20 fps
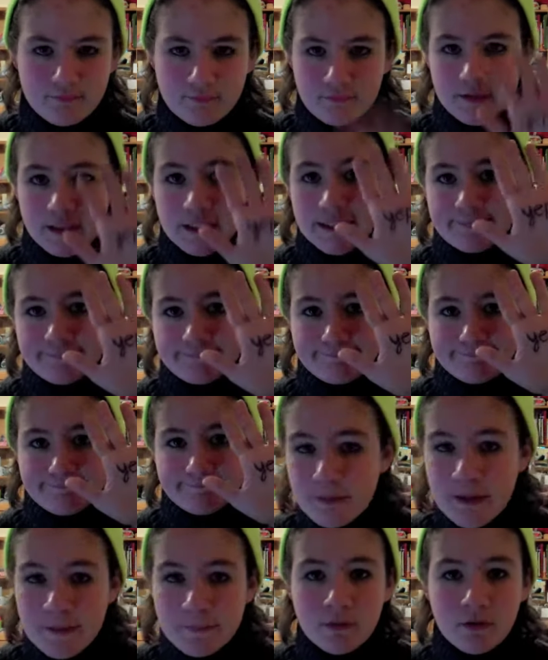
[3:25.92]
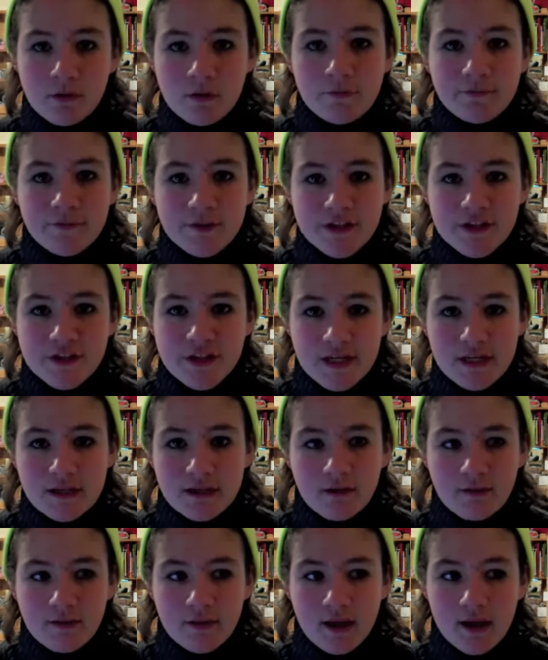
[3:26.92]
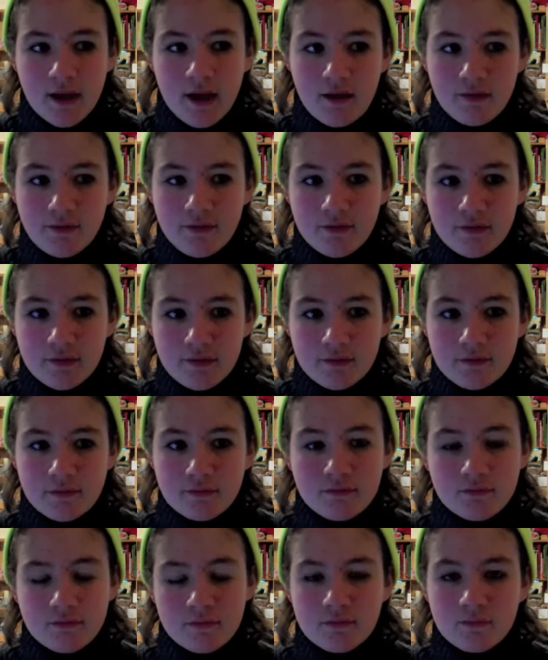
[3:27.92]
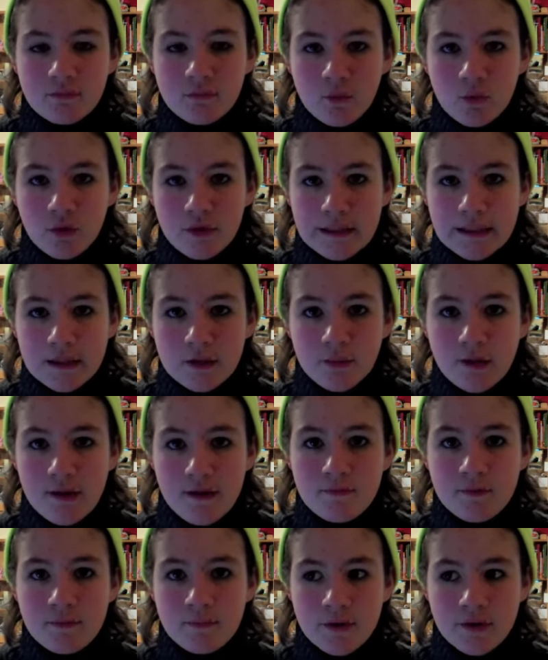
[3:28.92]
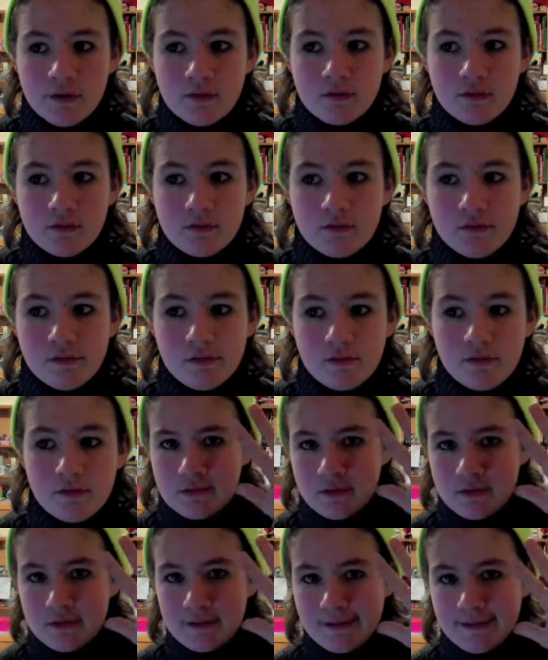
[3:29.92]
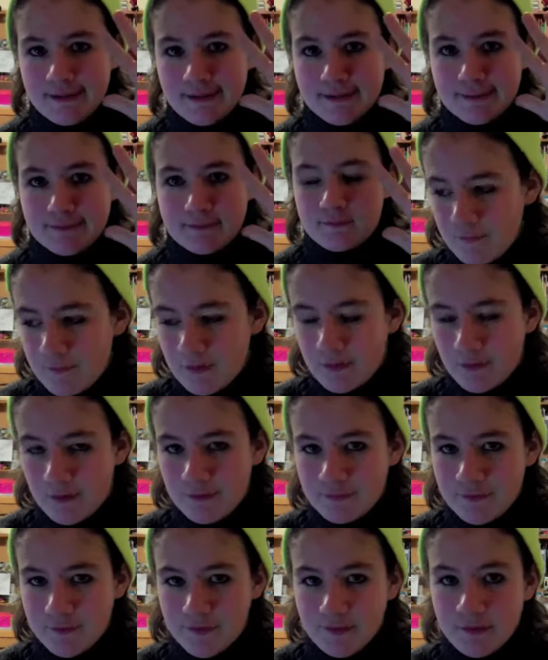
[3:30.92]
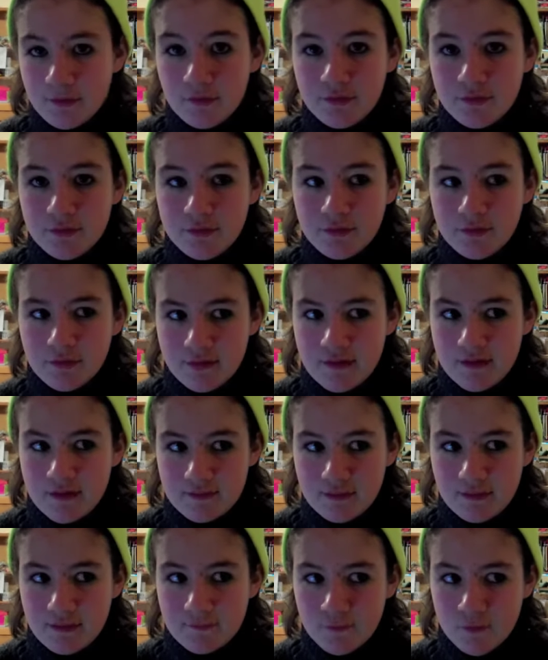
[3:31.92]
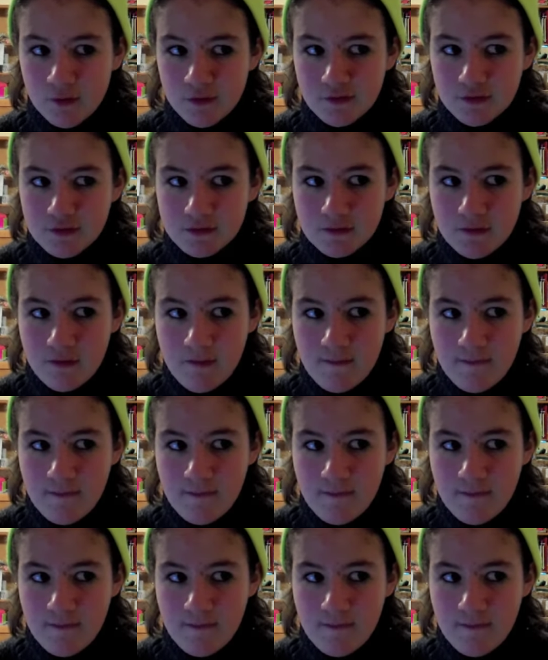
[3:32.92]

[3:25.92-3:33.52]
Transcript: Yep. People are often shaking their heads and walking away from you. Yeah. You're often told to use your inside voice.